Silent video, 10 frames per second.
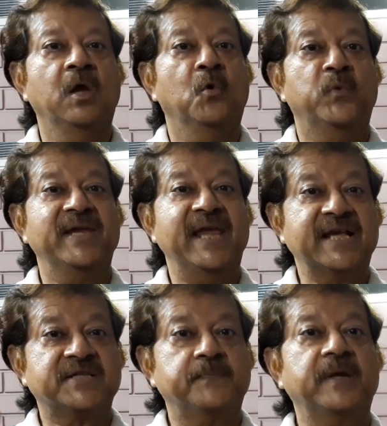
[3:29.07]
we
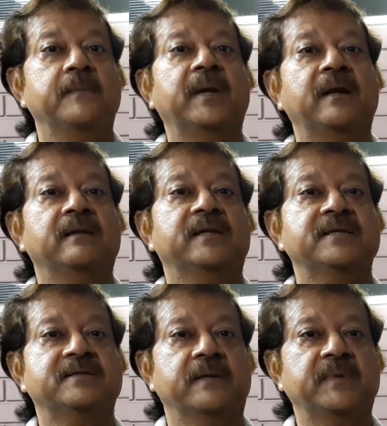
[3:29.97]
experiment
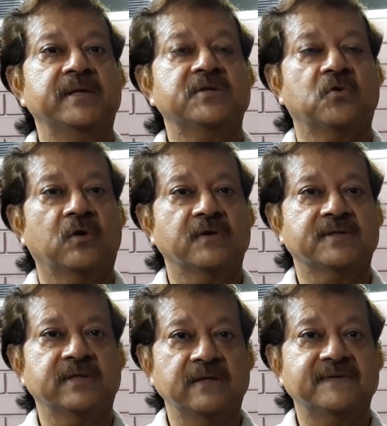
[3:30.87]
these remedies on
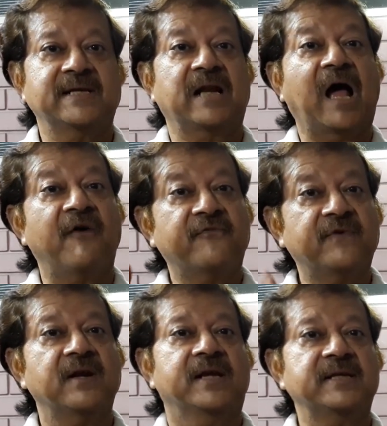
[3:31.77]
ourselves, and
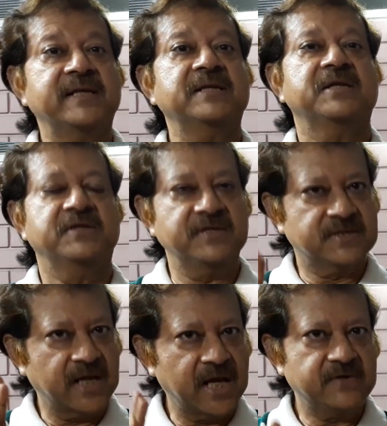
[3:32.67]
after getting the
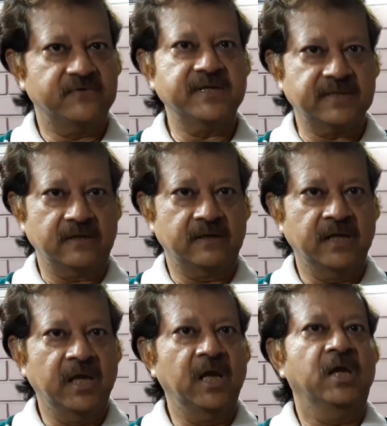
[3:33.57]
desired result,
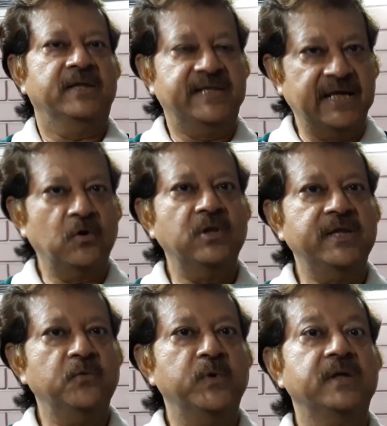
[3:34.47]
then
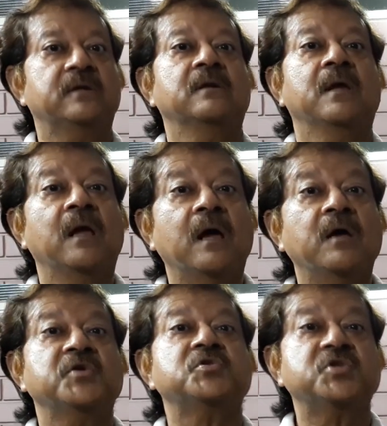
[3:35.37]
only we
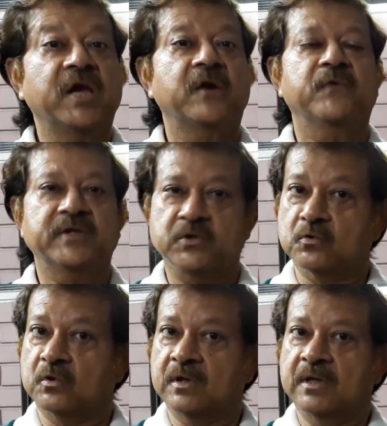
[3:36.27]
share with you.
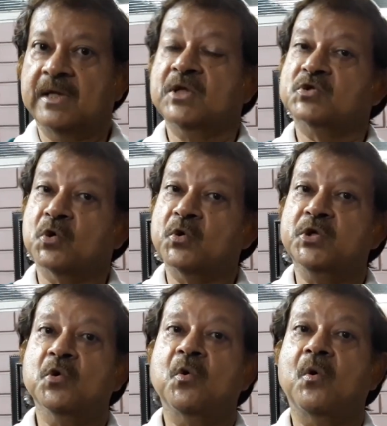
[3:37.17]
So
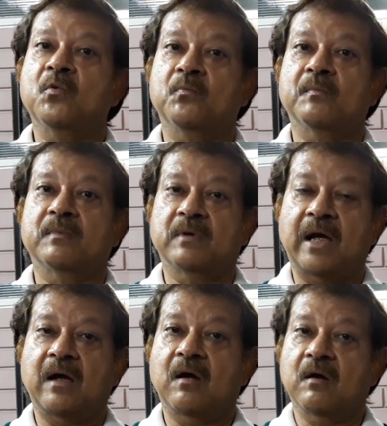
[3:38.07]
you
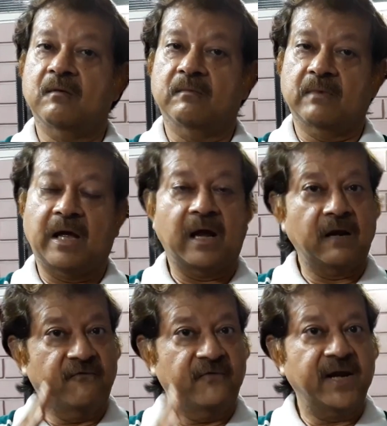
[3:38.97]
are
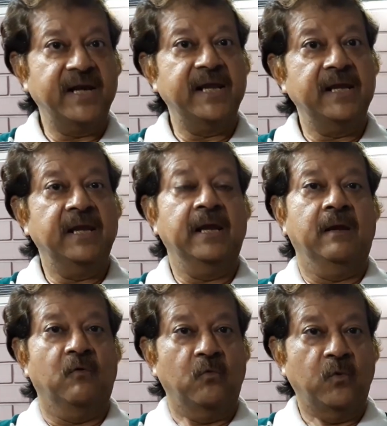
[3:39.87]
very
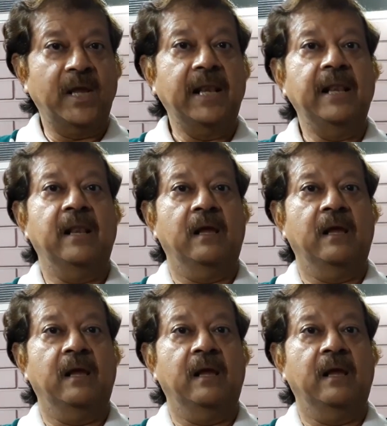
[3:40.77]
well,